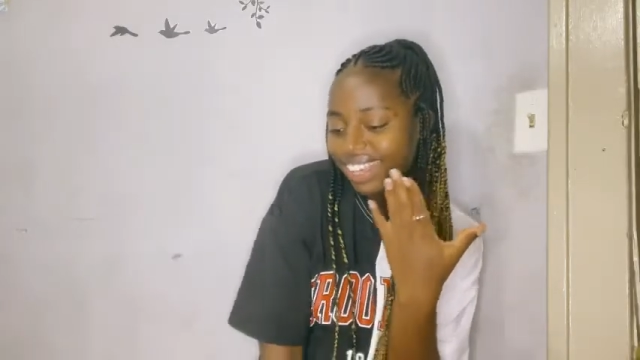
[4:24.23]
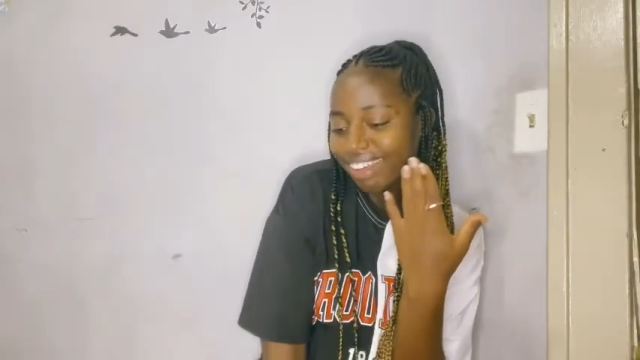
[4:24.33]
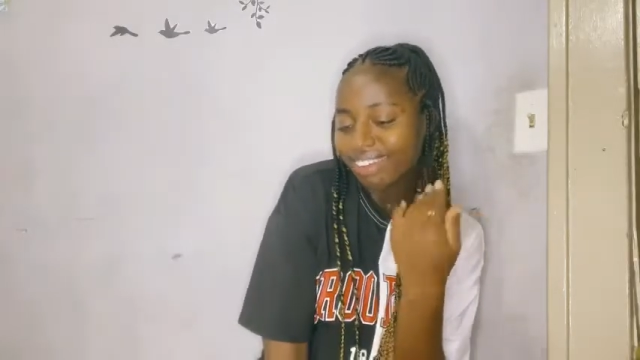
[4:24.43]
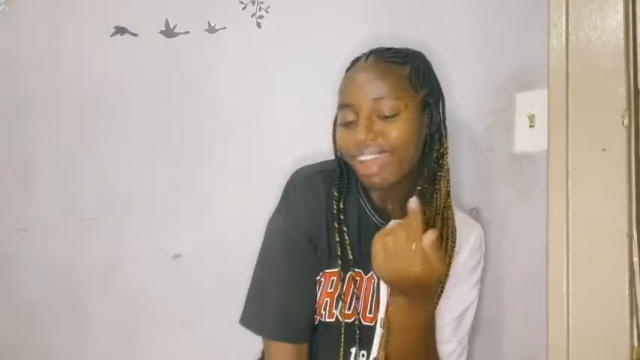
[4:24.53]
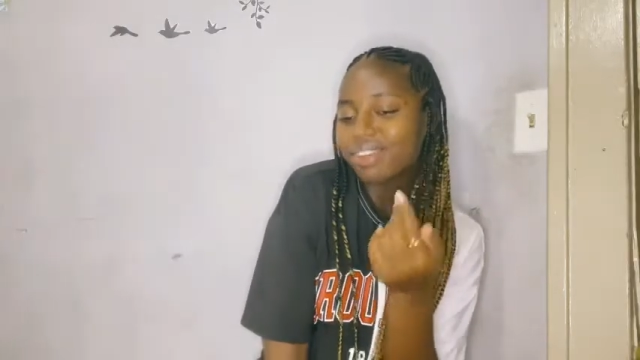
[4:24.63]

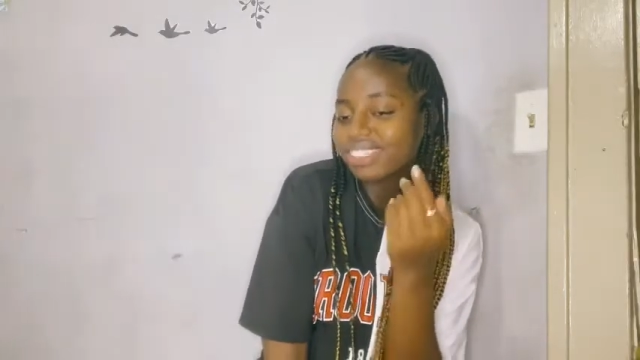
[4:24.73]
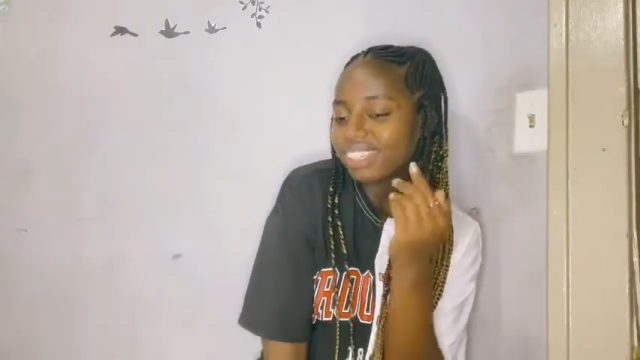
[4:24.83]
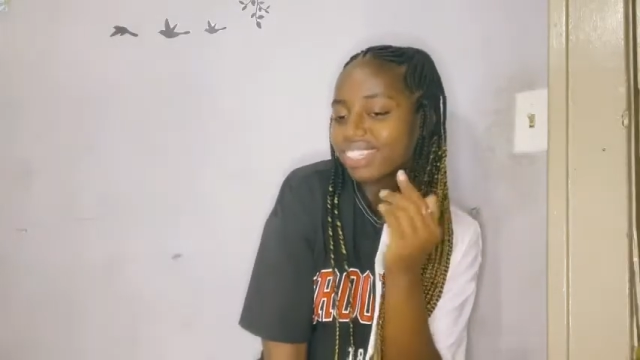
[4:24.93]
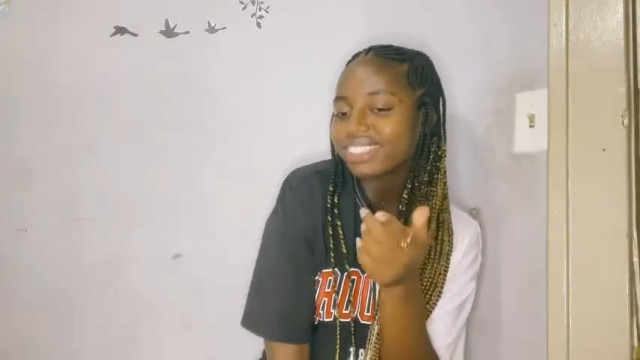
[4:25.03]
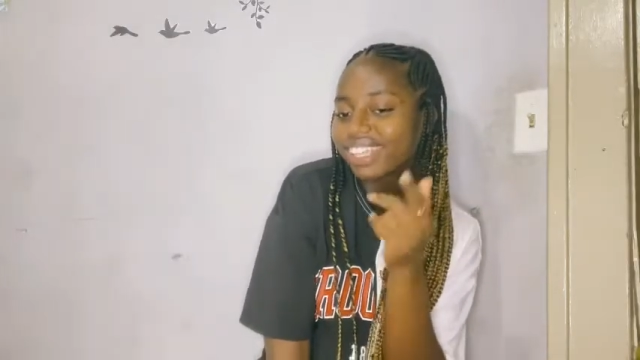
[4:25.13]
I was
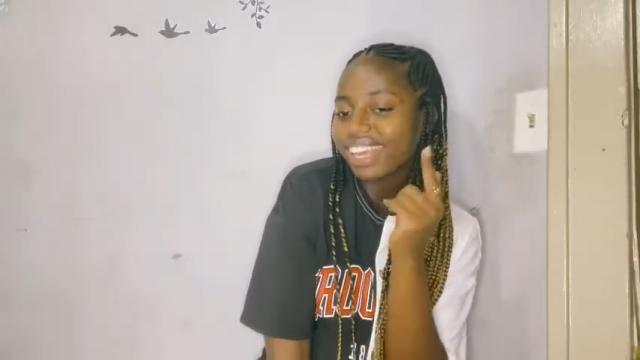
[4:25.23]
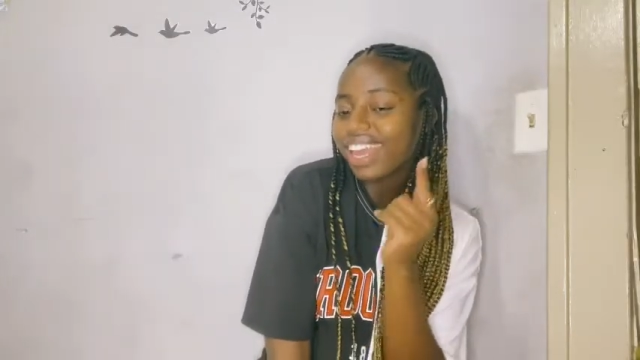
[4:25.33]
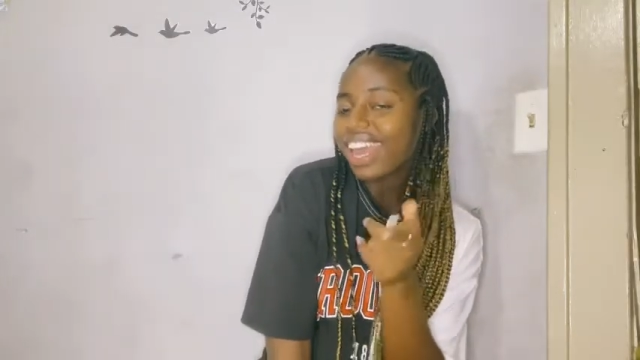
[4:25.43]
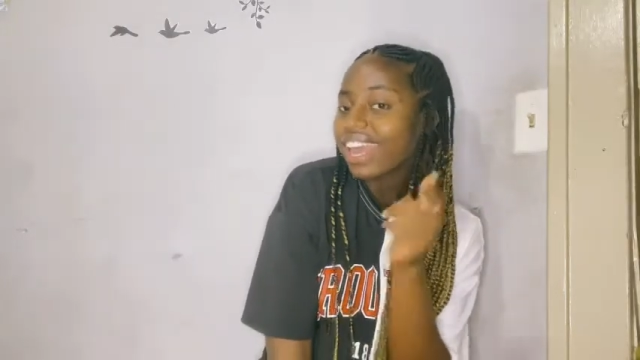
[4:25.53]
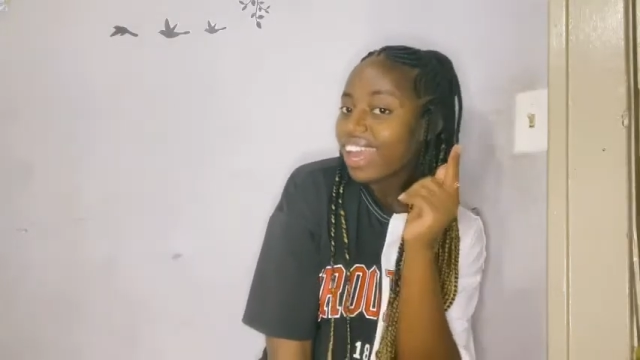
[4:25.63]
gonna say
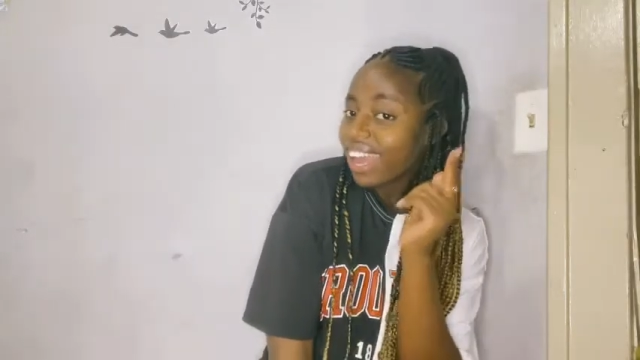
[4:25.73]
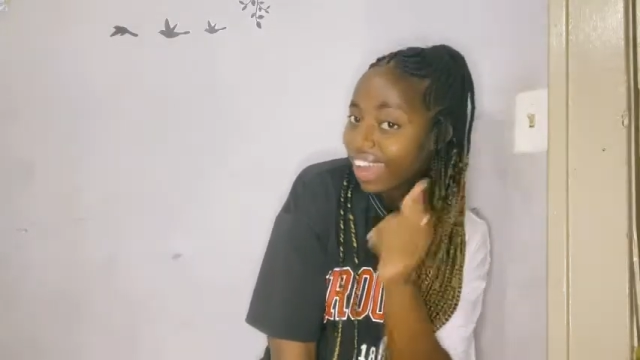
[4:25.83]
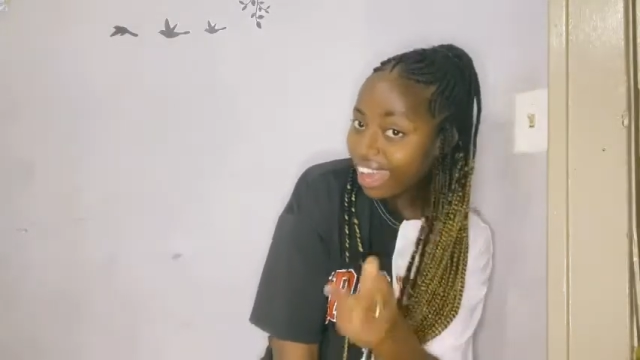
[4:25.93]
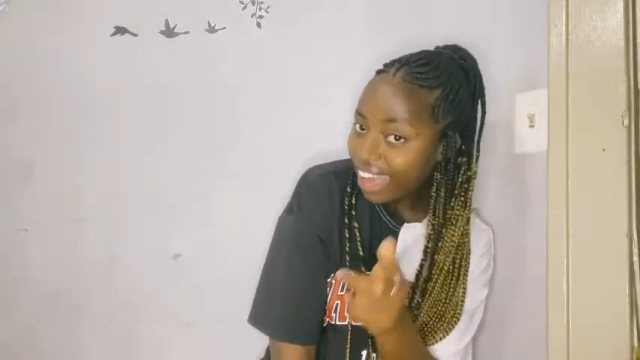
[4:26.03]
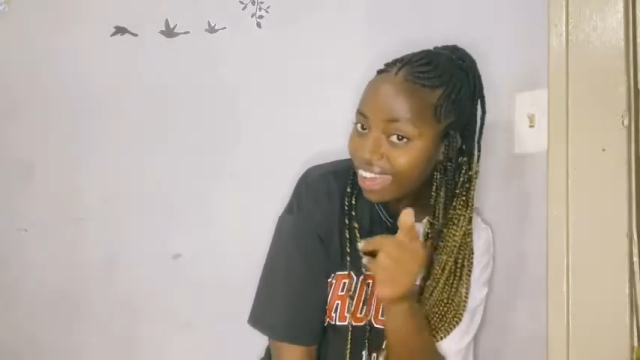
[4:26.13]

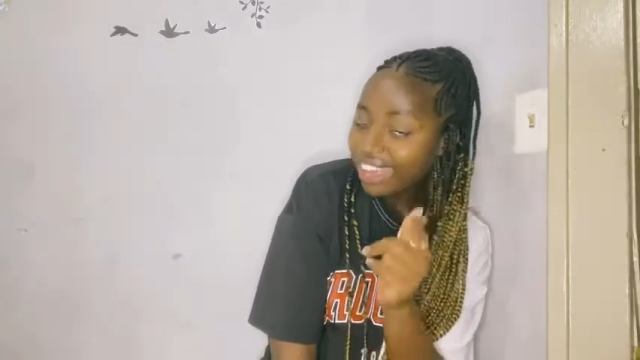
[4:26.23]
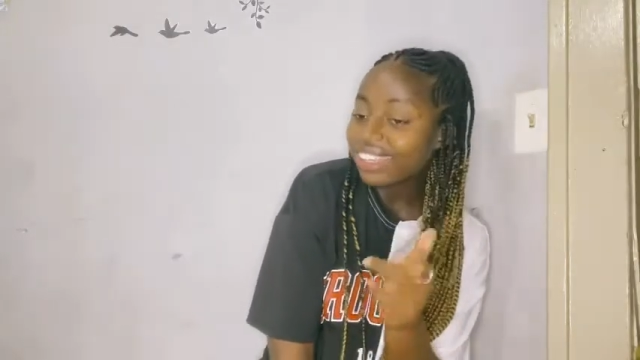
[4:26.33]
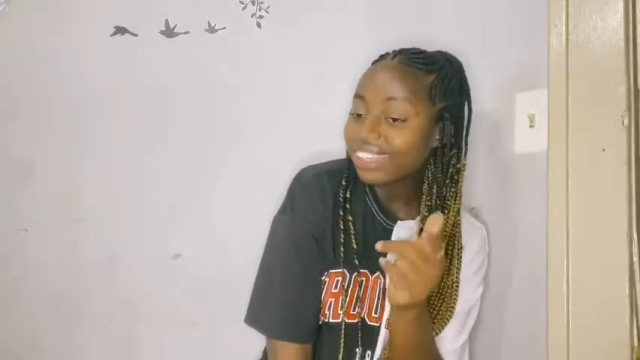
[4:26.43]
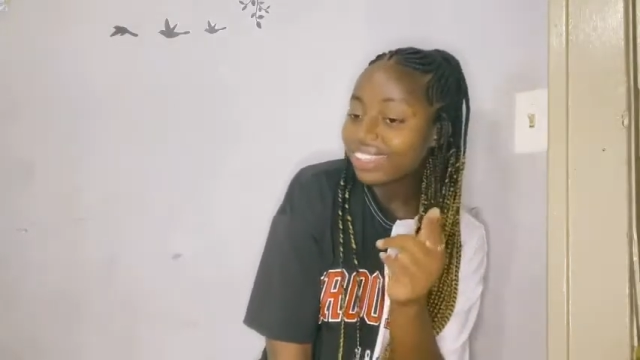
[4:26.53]
hi.